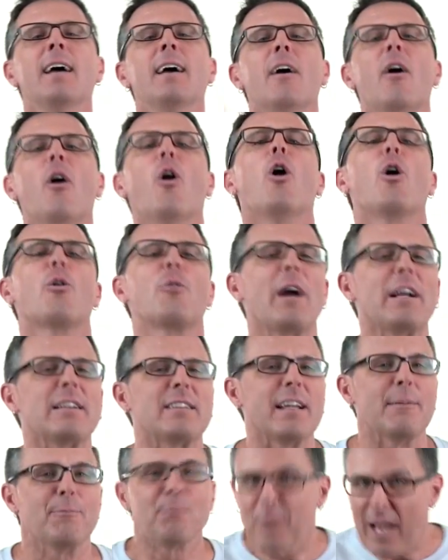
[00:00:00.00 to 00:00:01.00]
All right
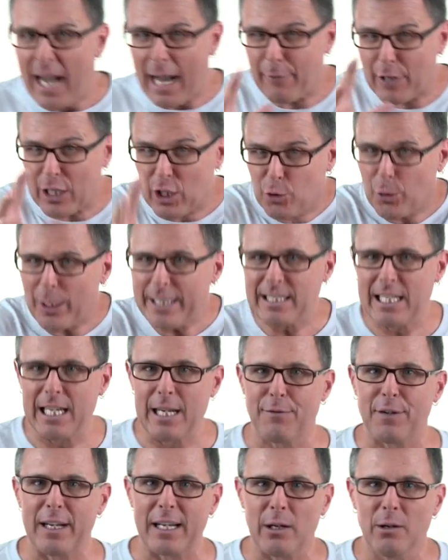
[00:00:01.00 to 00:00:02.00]
then, have a great
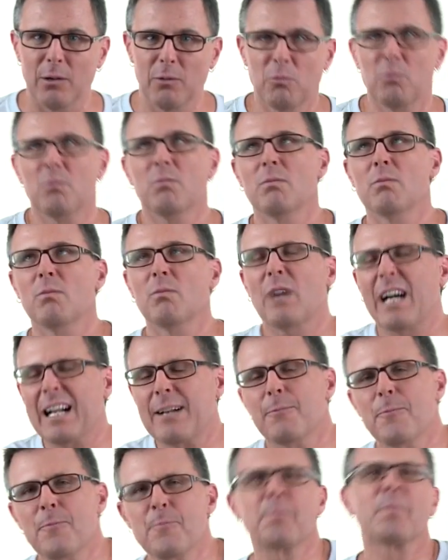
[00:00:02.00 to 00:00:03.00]
evening. Well,
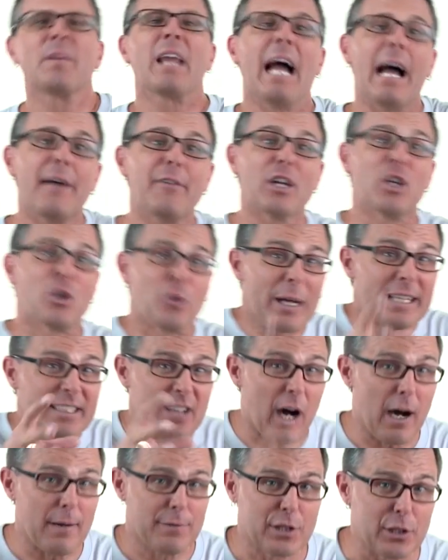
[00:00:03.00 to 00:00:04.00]
have a great
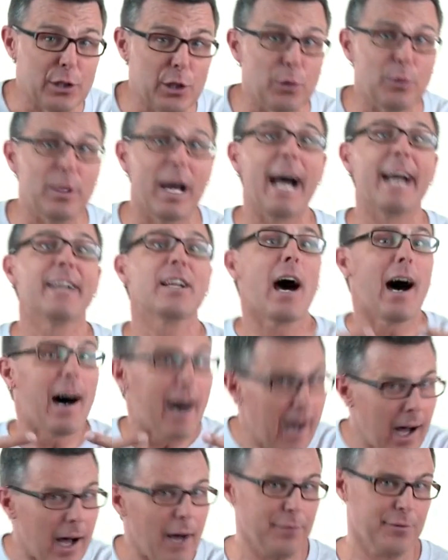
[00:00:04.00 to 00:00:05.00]
afternoon, and
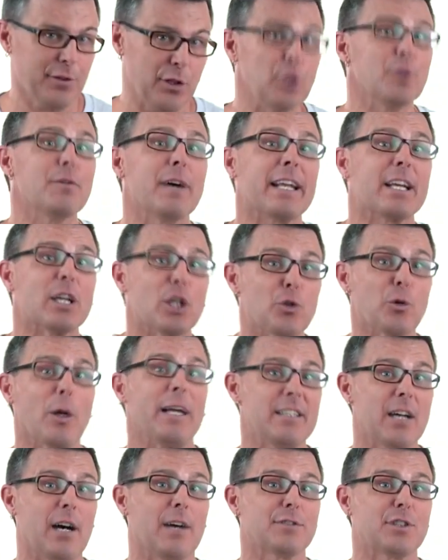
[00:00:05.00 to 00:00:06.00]
after you've had a
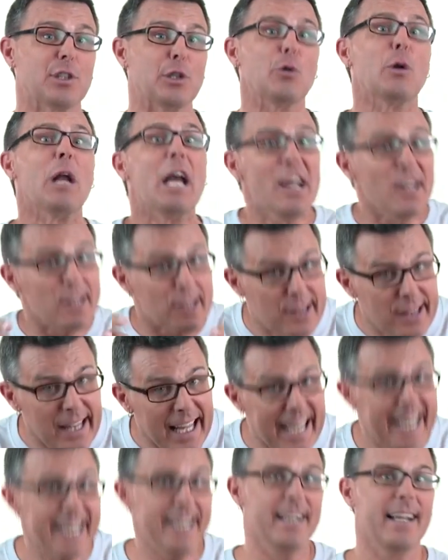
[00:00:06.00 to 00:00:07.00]
great afternoon,
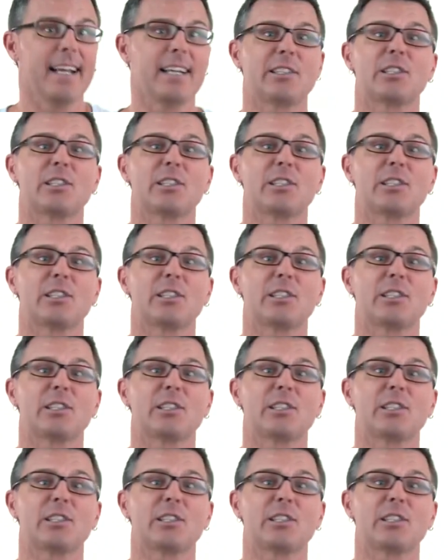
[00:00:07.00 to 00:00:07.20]
then it's